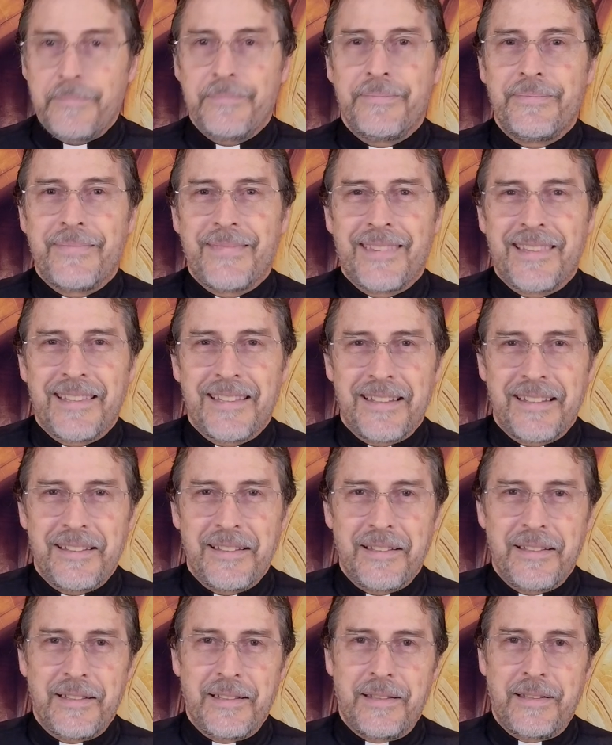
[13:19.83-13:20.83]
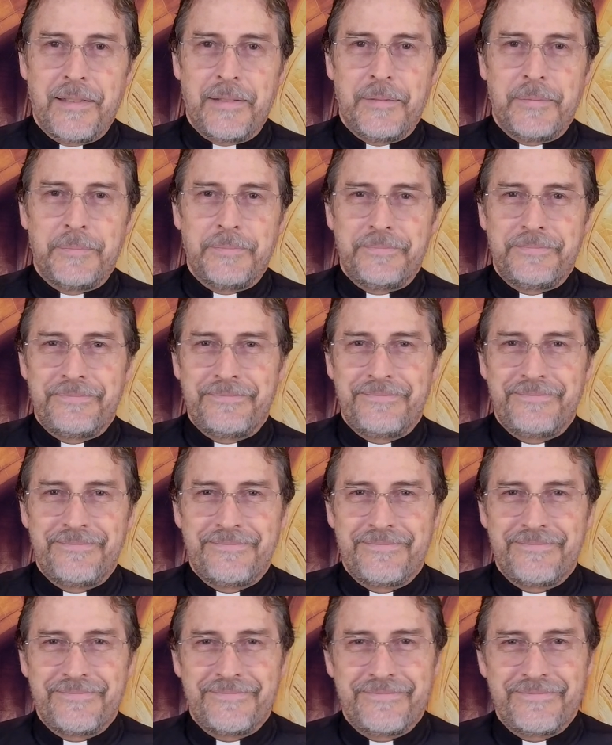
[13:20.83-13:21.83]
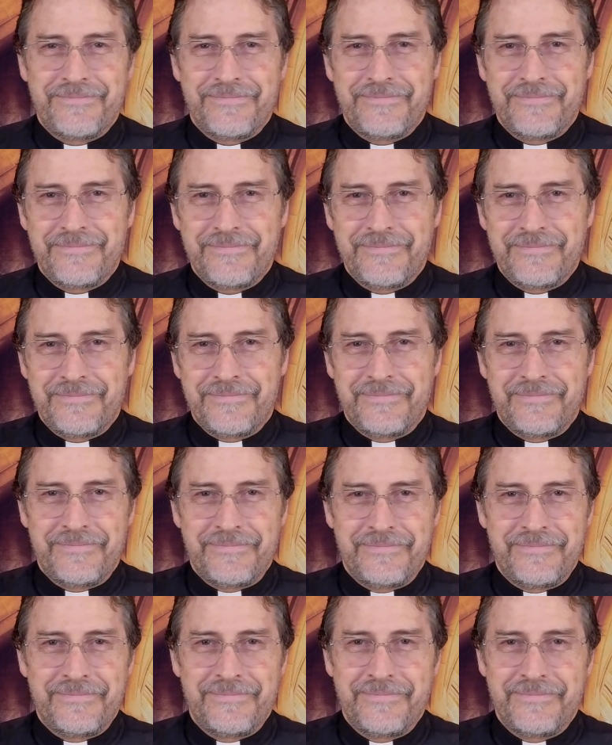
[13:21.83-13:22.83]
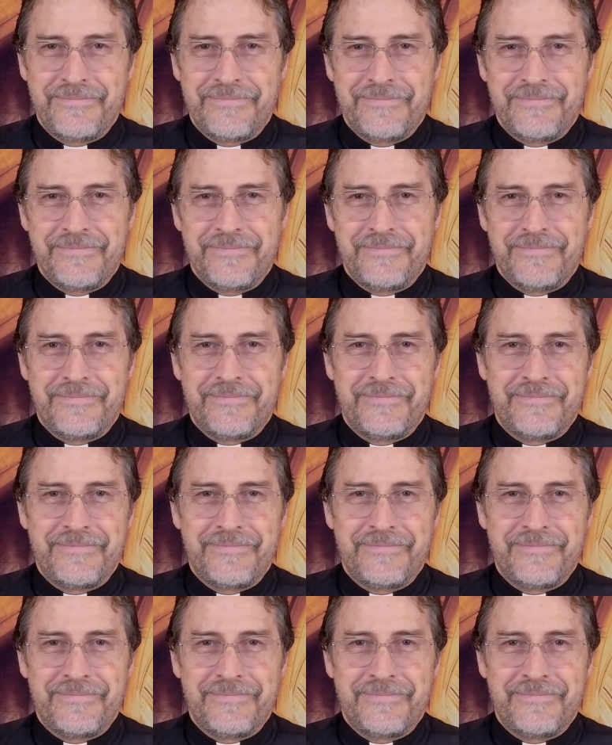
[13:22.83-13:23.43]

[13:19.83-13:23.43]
(silence)